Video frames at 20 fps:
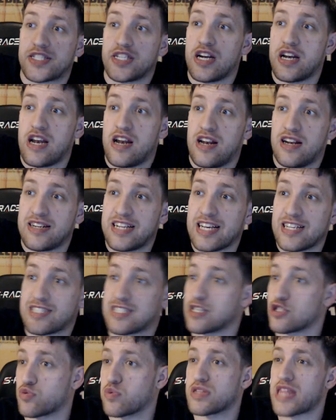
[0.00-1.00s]
in a
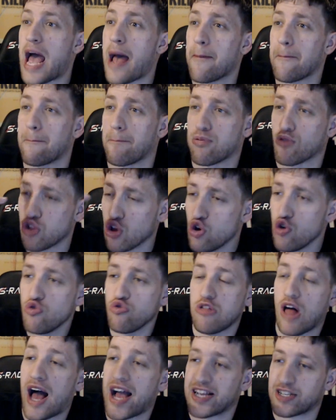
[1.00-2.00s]
distance. When that blue
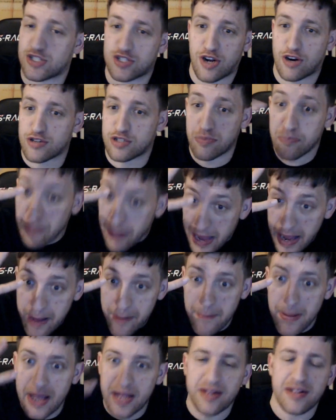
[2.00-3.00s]
light starts
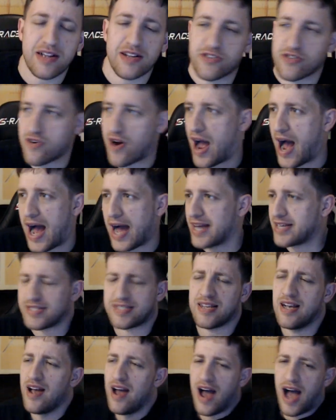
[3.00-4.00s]
beaming in your eyes,
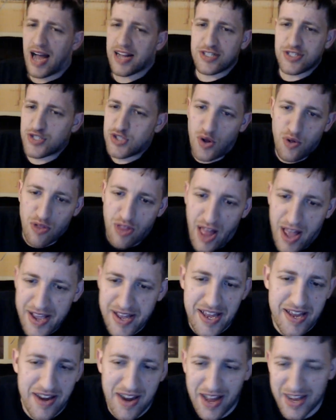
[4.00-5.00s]
I just don't like it.
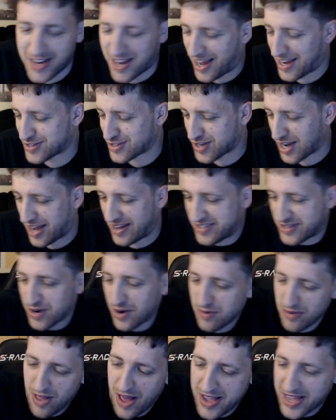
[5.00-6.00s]
I, I, I don't
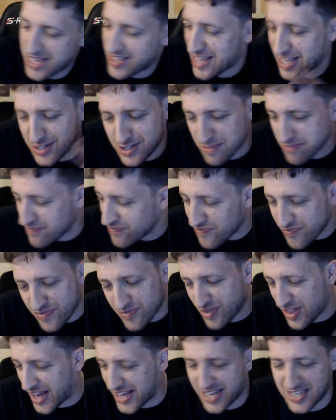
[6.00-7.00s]
like it. That's a,
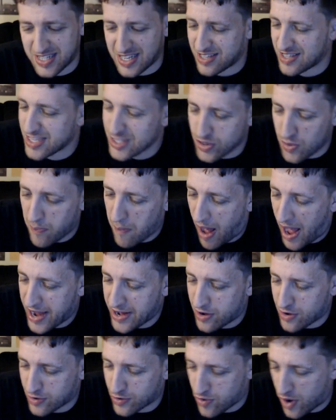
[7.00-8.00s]
like I said, these are minor
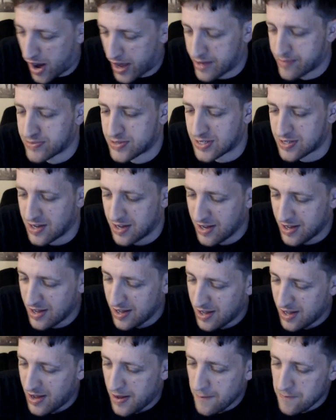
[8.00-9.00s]
gripes.
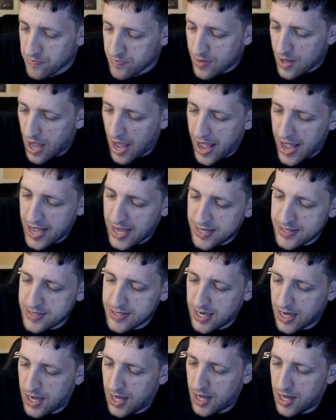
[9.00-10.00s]
And
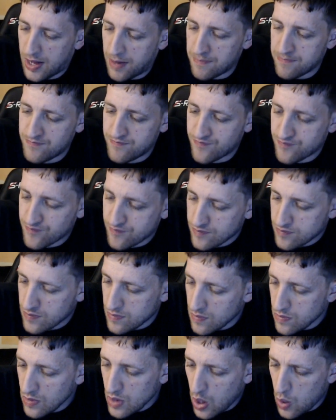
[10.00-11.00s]
um,
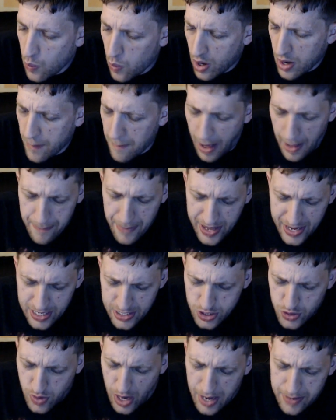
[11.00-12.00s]
one of my biggest
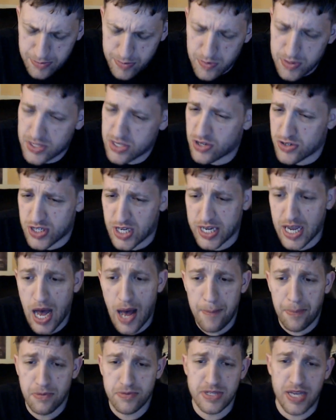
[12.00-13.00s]
gripes was there's a
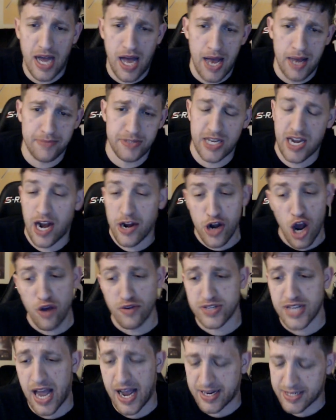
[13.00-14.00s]
couple times, and I know
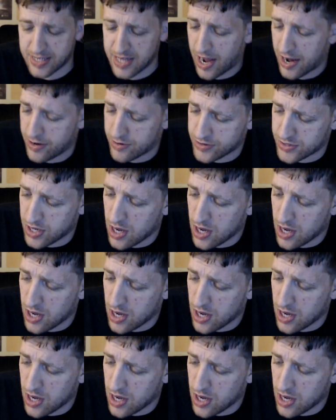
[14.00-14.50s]
Zack Snyder's